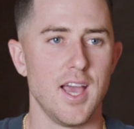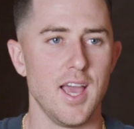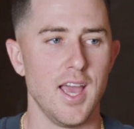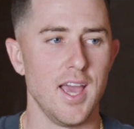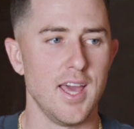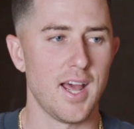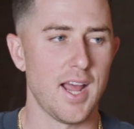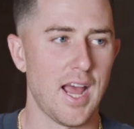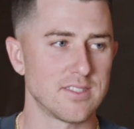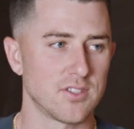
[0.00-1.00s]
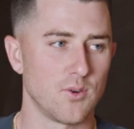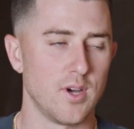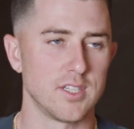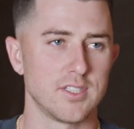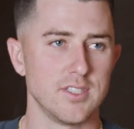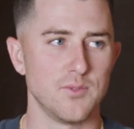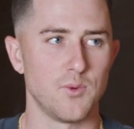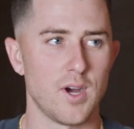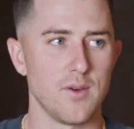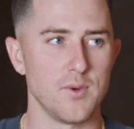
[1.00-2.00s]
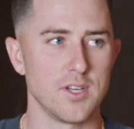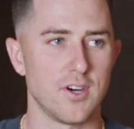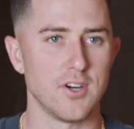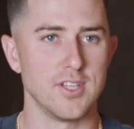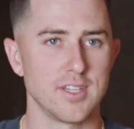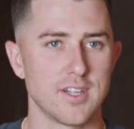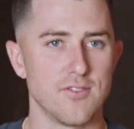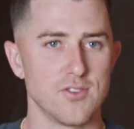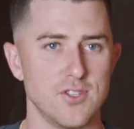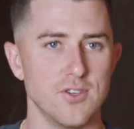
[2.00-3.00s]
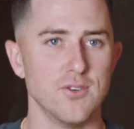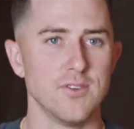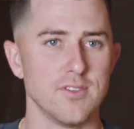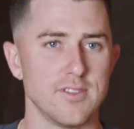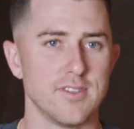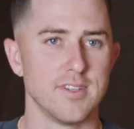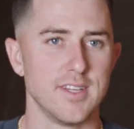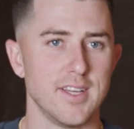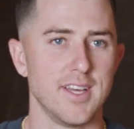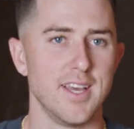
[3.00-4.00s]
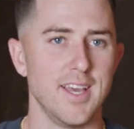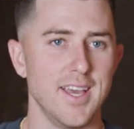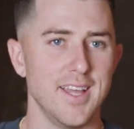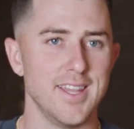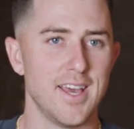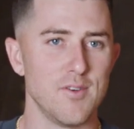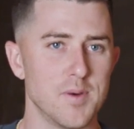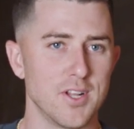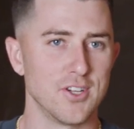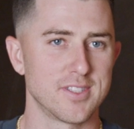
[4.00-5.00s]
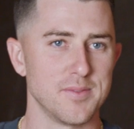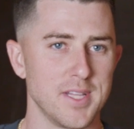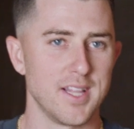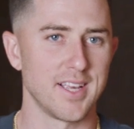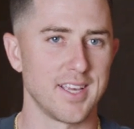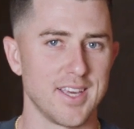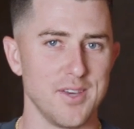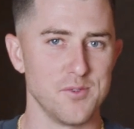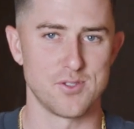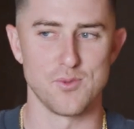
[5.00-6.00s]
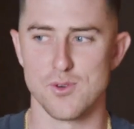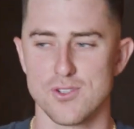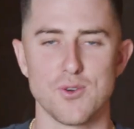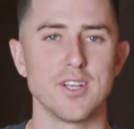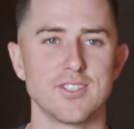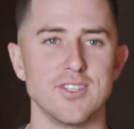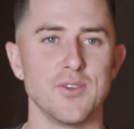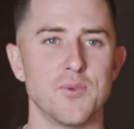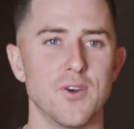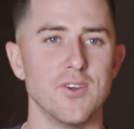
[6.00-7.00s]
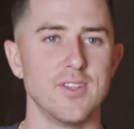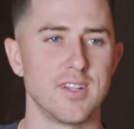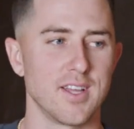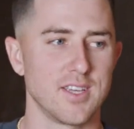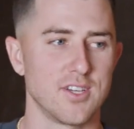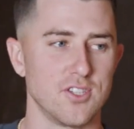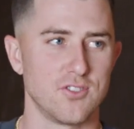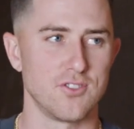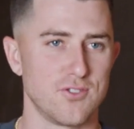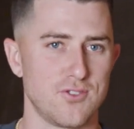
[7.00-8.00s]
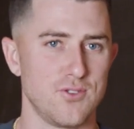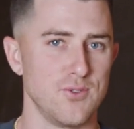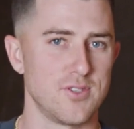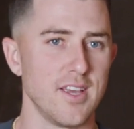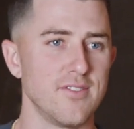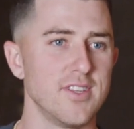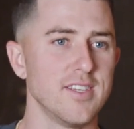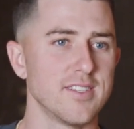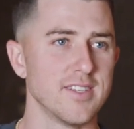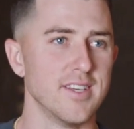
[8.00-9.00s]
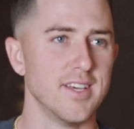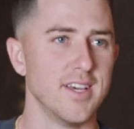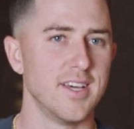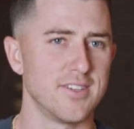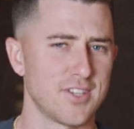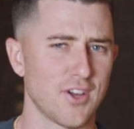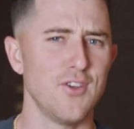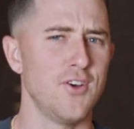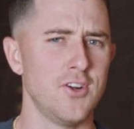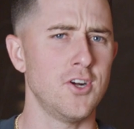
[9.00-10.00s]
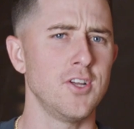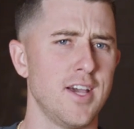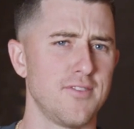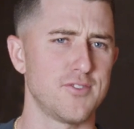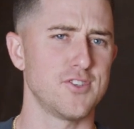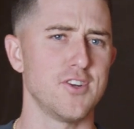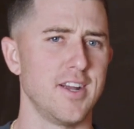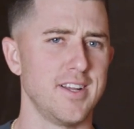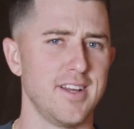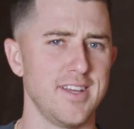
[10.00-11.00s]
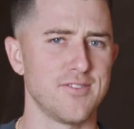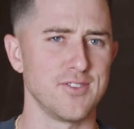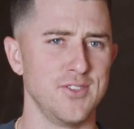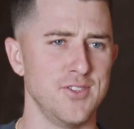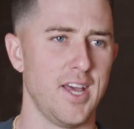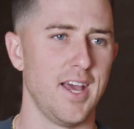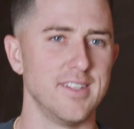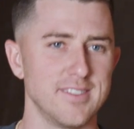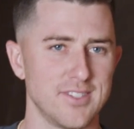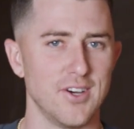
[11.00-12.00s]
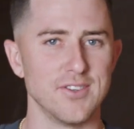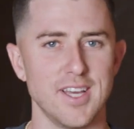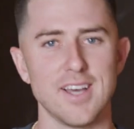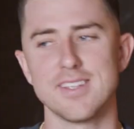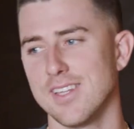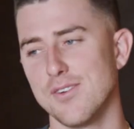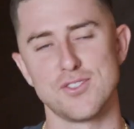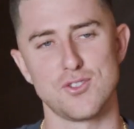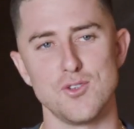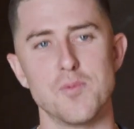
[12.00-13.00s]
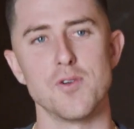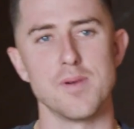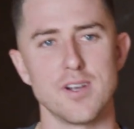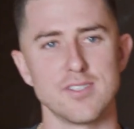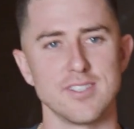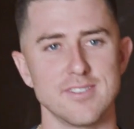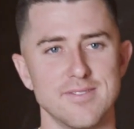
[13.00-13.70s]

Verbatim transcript: and I asked the question why we called it cover two. And everybody looked at me like it was the worst question in the world, and like, cause there's two safeties. I was like, oh no, no, yeah, for sure. I, I definitely knew that. So yeah, that was super embarrassing.